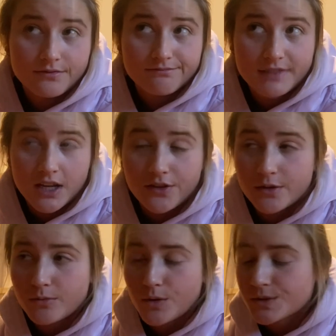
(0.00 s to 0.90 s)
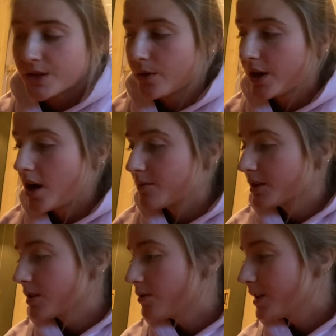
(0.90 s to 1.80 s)
tell them what was going on with
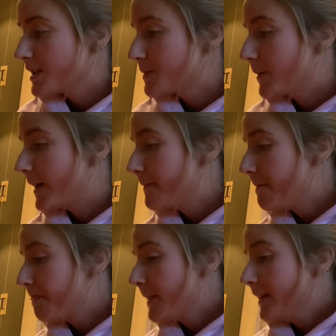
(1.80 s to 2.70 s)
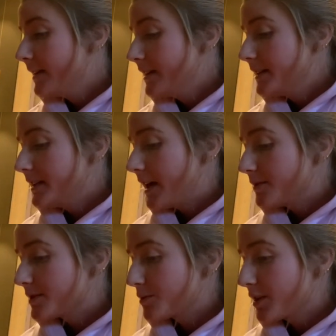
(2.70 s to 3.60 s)
the course. But yeah, it
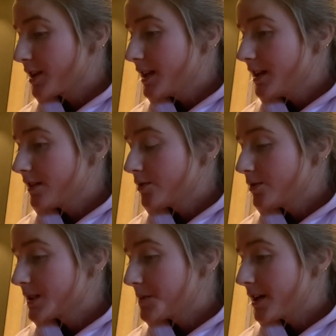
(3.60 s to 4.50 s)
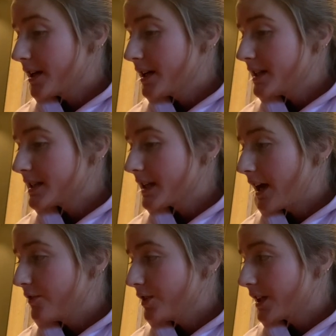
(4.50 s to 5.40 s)
was a really cool experience. I
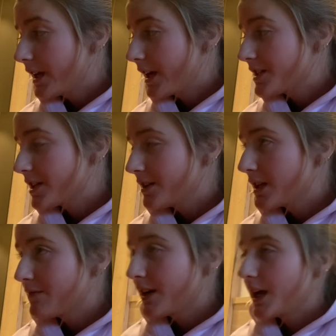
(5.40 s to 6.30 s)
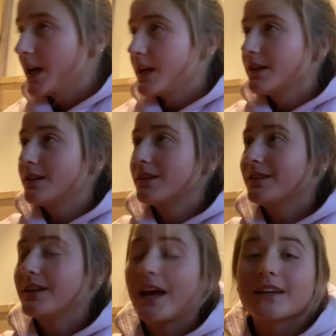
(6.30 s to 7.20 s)
feel like I turned a very
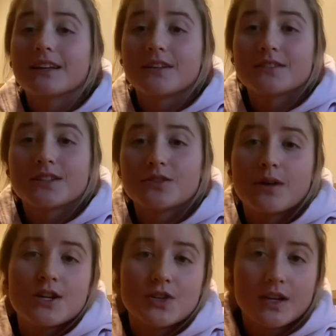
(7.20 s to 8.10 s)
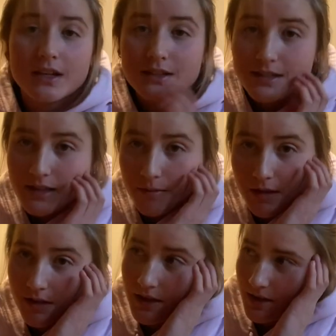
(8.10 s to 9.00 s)
negative situation into
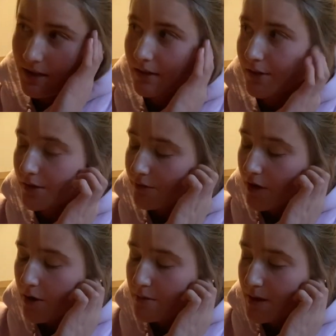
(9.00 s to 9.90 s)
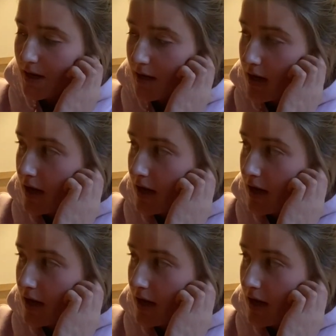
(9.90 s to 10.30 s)
something that I could learn from and